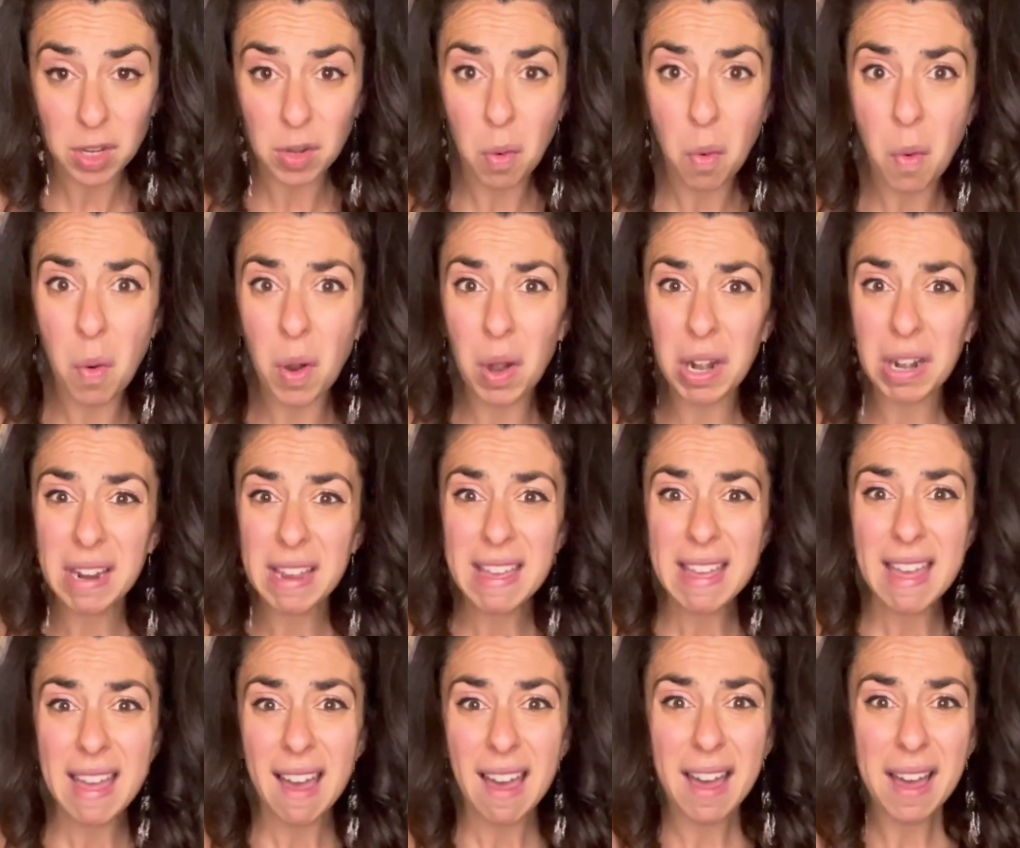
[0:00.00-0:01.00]
Or
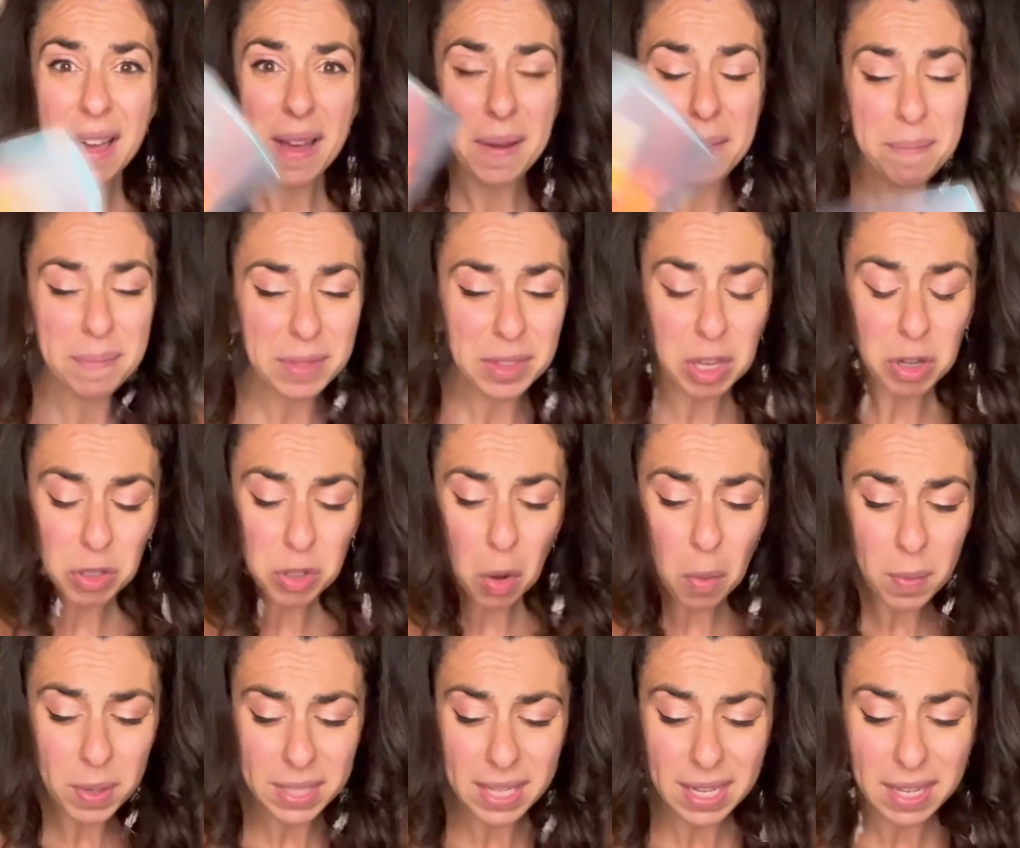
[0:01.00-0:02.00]
there's
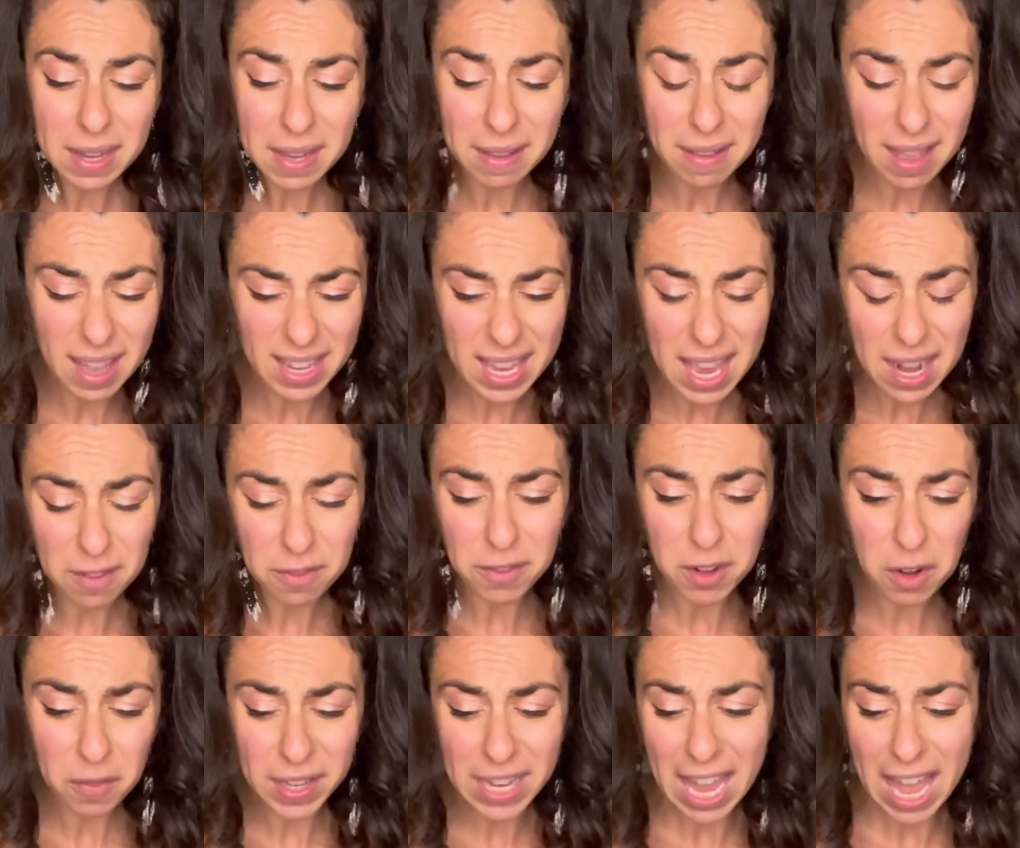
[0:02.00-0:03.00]
almost like a fear
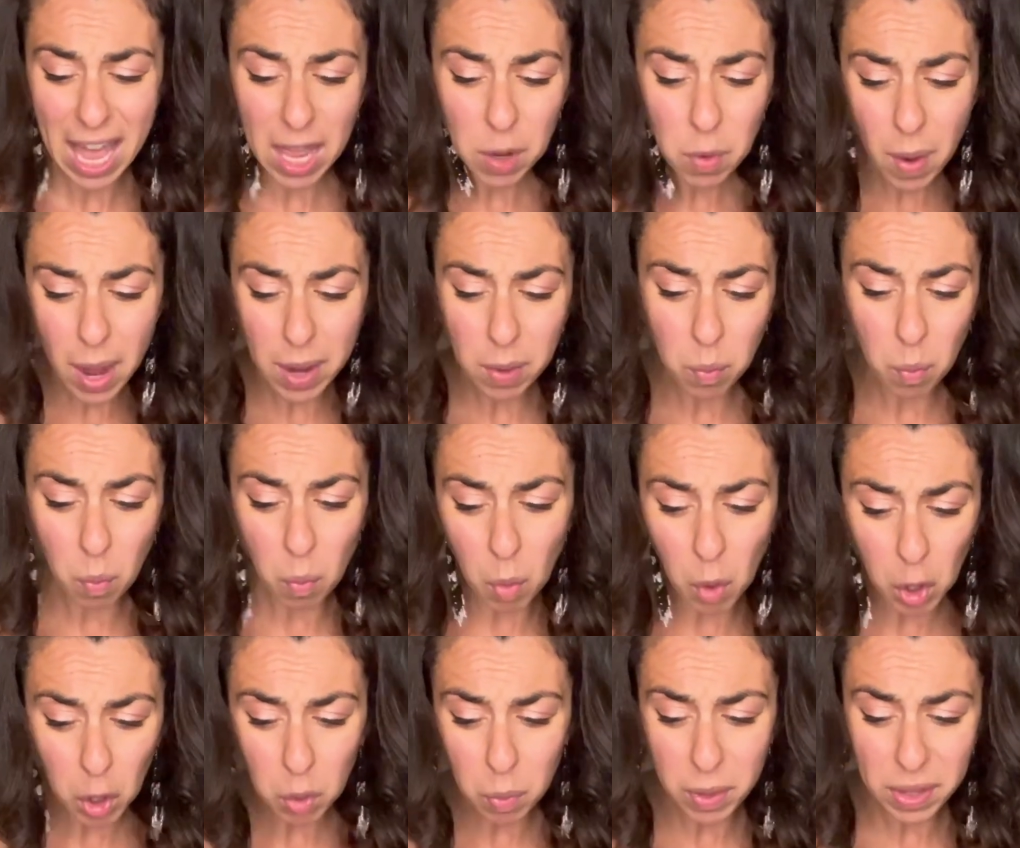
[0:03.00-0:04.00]
of like, how do I
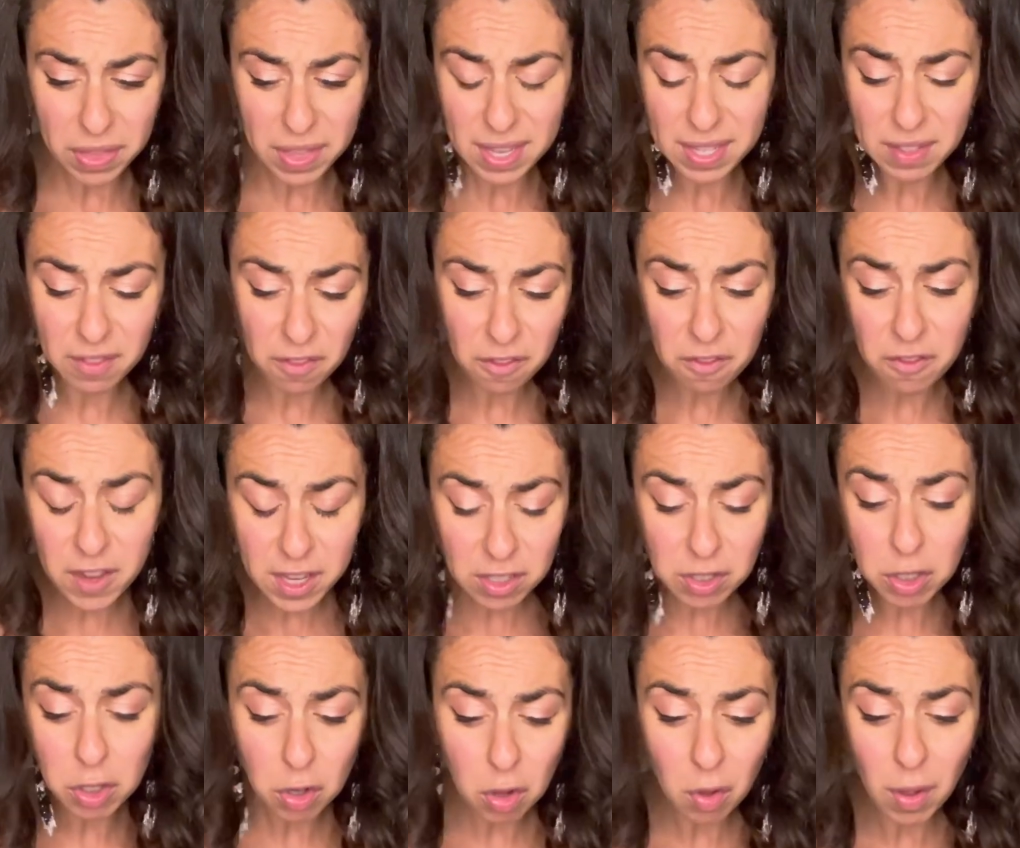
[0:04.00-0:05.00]
work with this
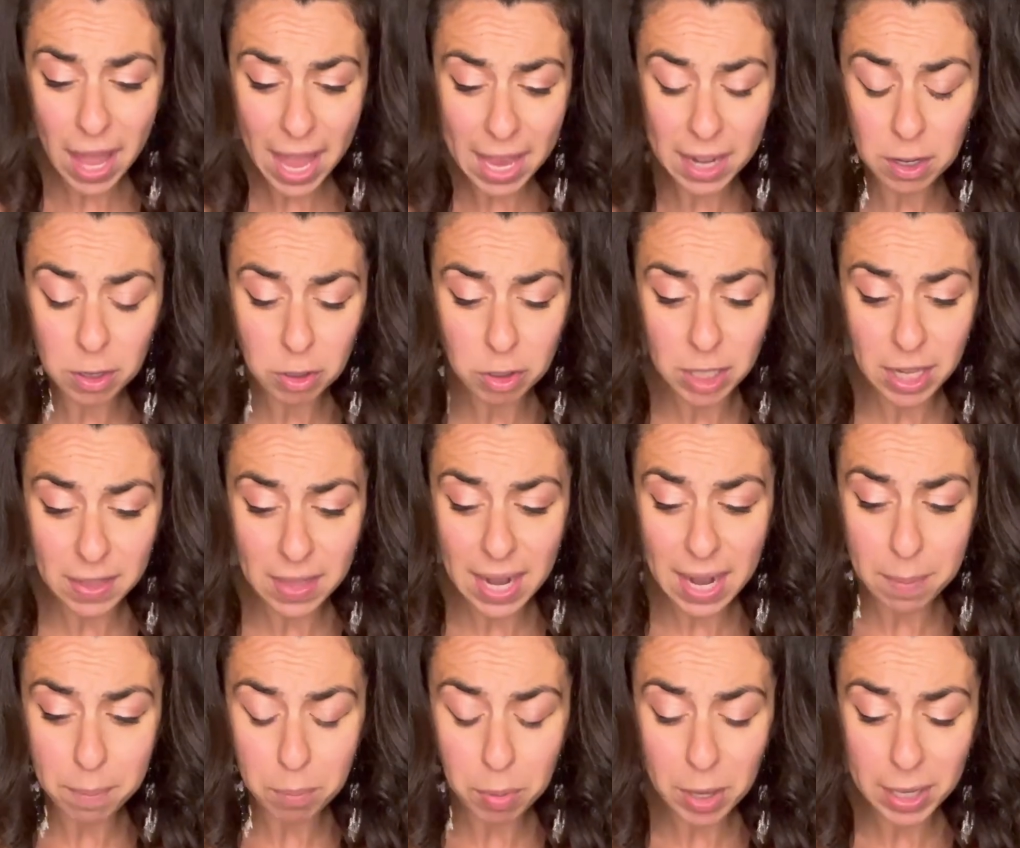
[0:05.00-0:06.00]
physical energy that
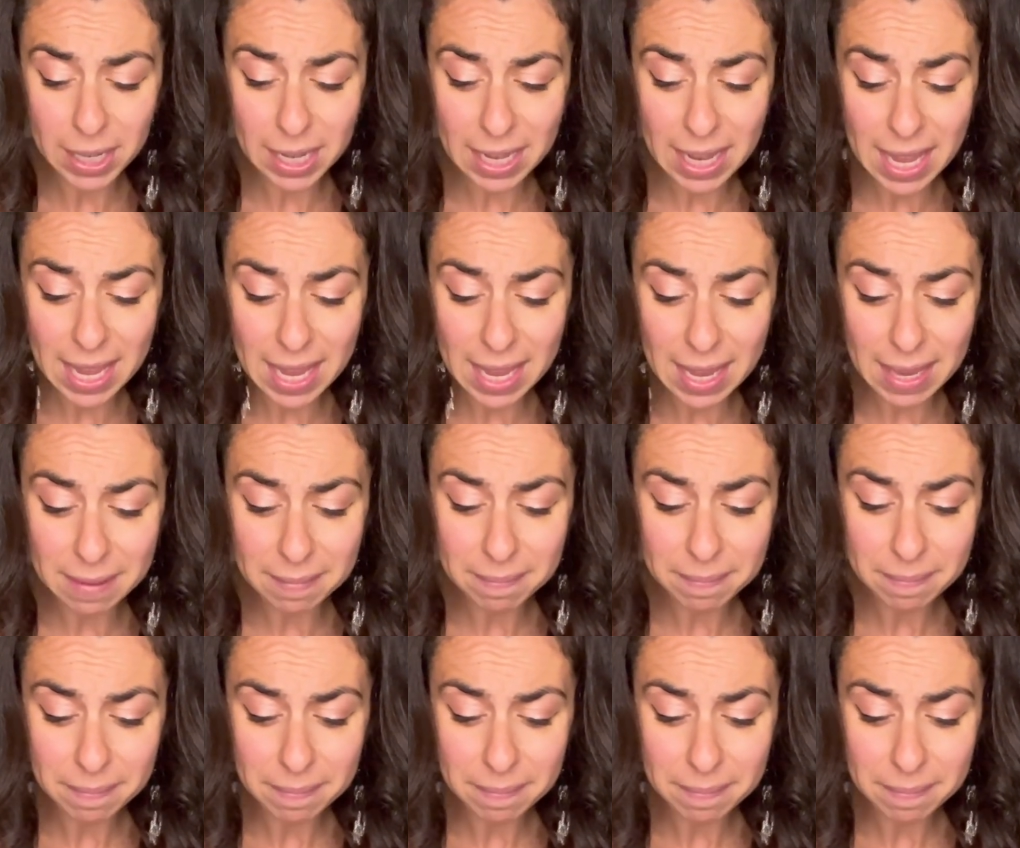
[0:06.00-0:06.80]
I'm bringing in?